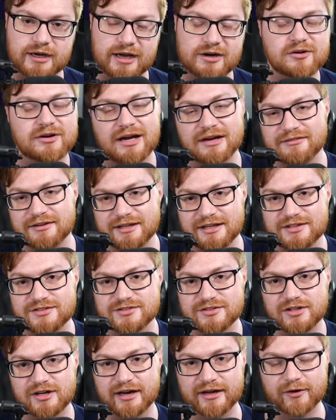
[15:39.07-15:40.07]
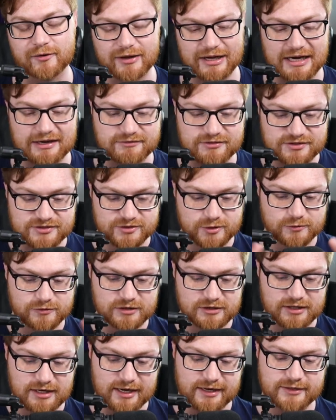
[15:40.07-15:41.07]
I don't have an answer. I don't have the silver
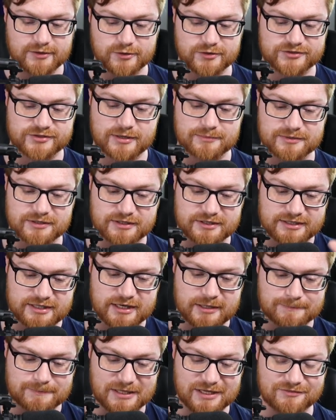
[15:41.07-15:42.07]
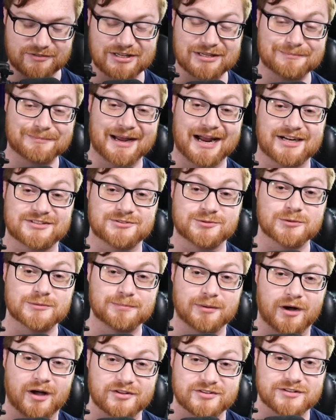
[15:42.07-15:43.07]
lining or something to kind of pivot it back to a
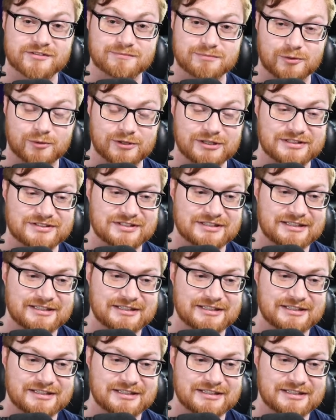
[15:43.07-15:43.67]
positive point.